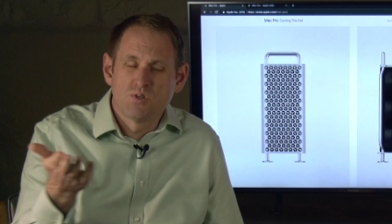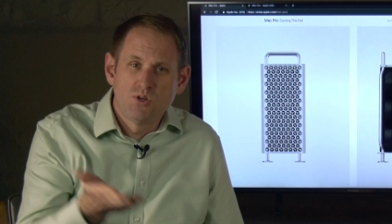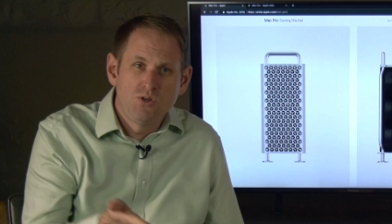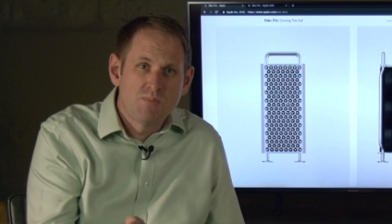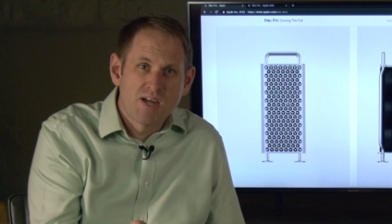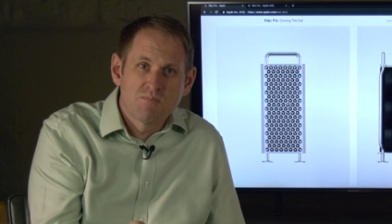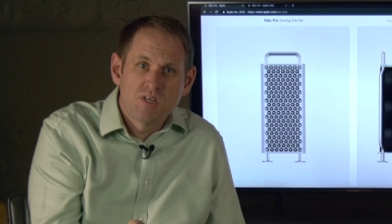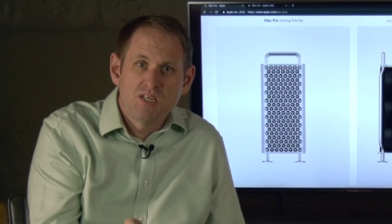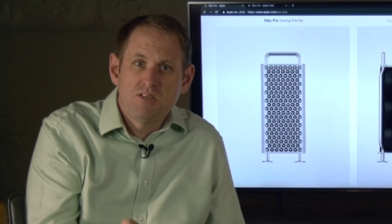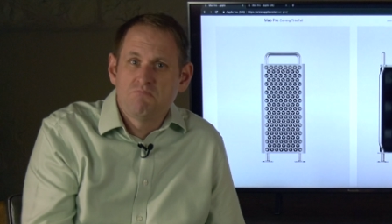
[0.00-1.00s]
The new Mac
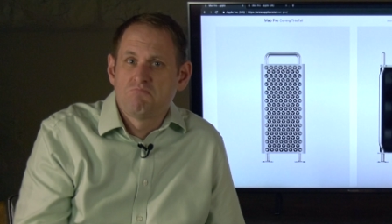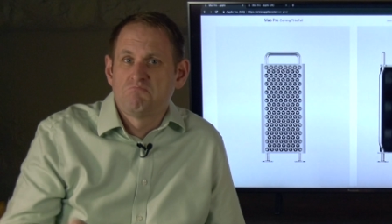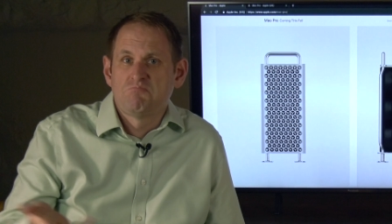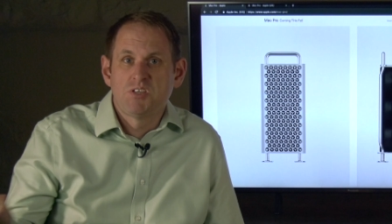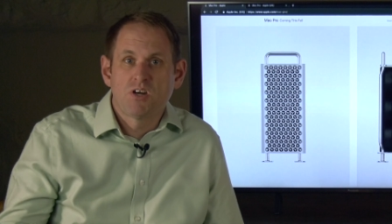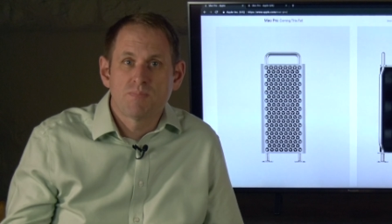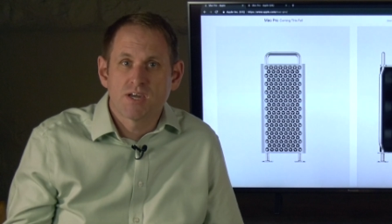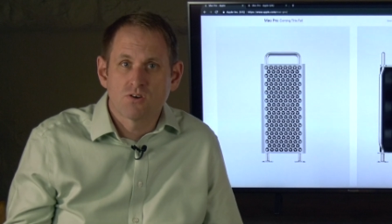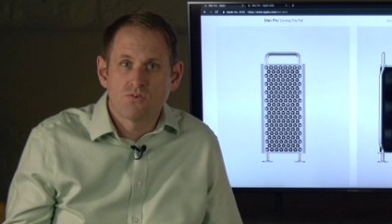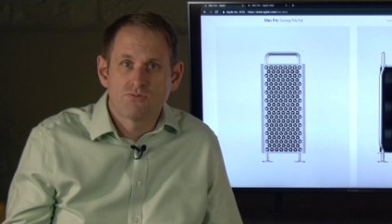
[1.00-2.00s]
Mini, the
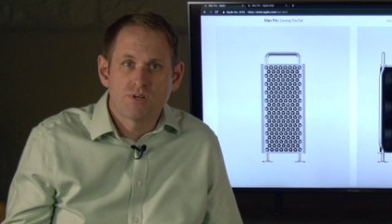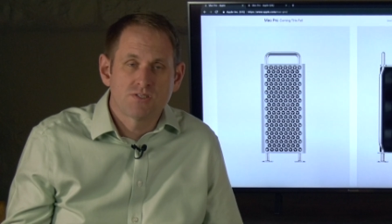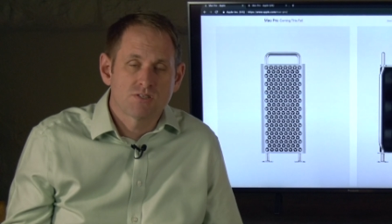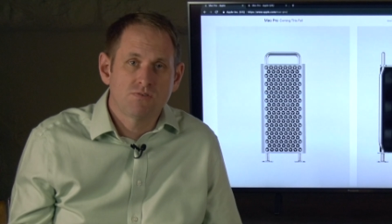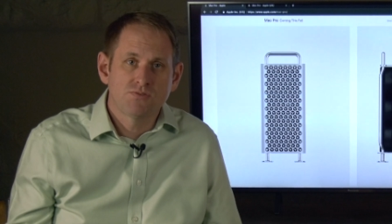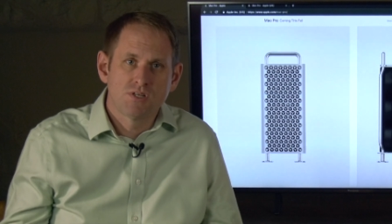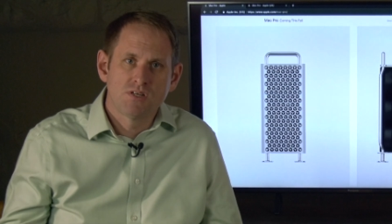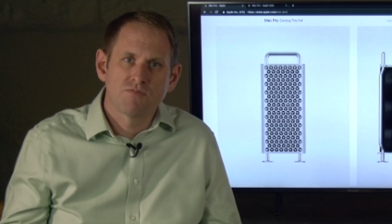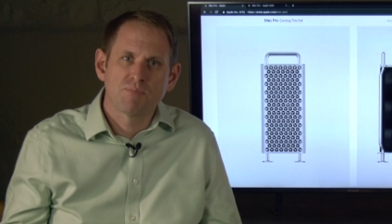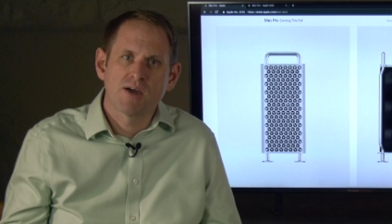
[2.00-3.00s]
iMac offerings, they're often
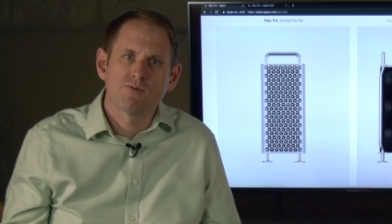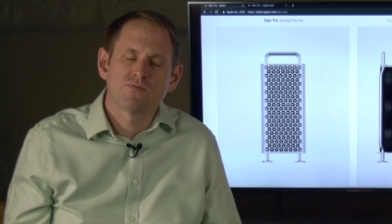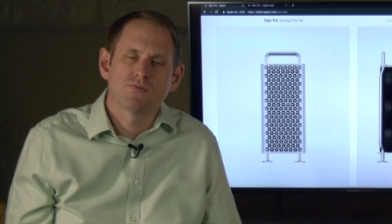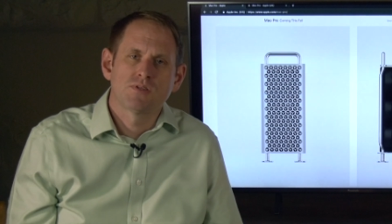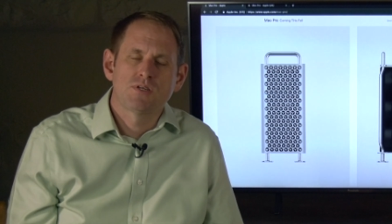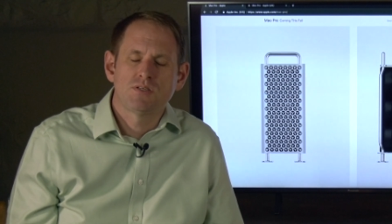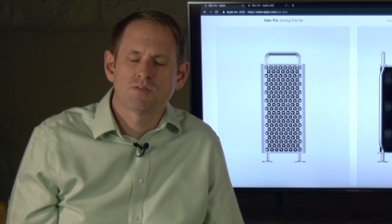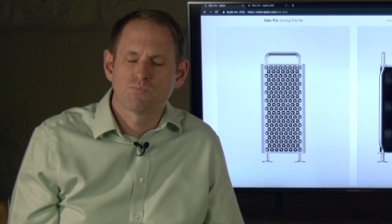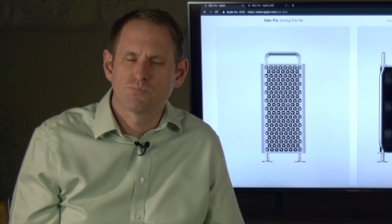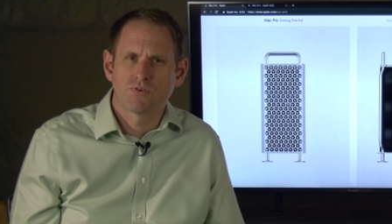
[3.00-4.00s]
enough power for
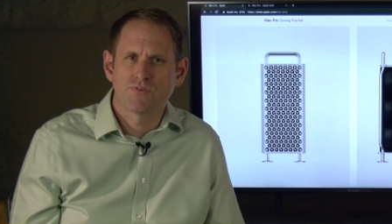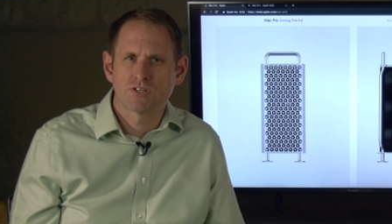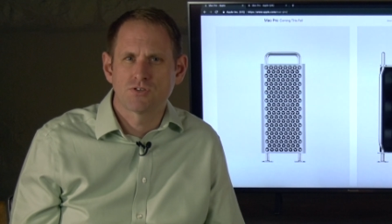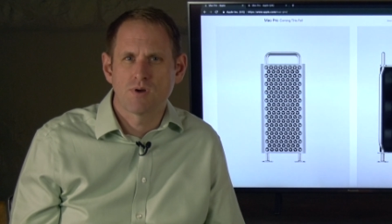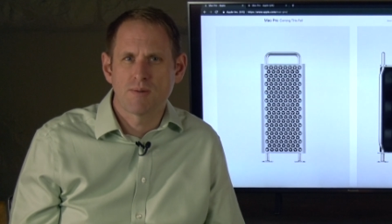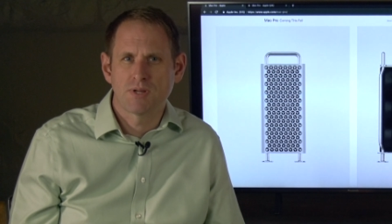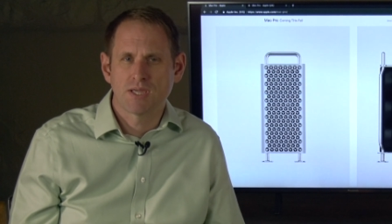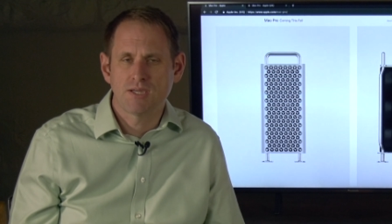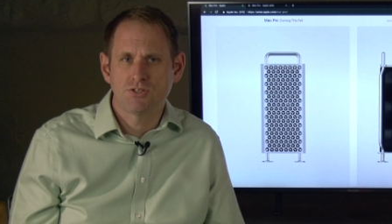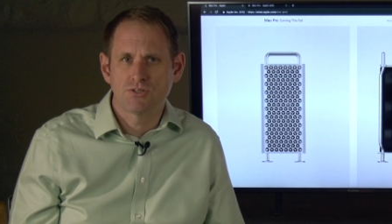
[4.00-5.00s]
these professional
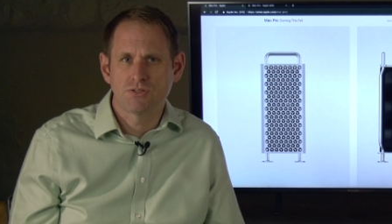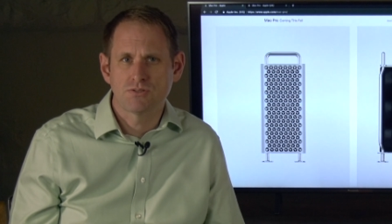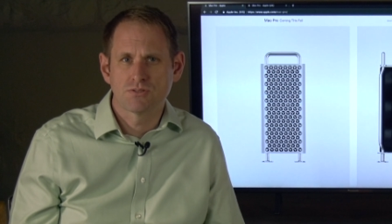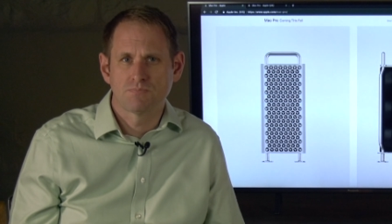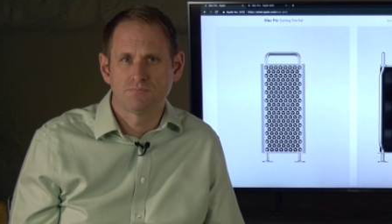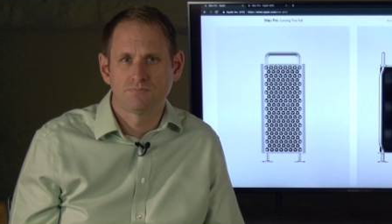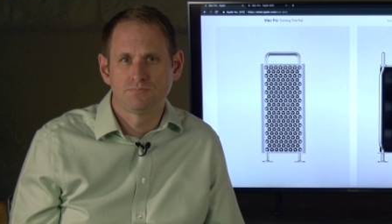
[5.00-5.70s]
applications.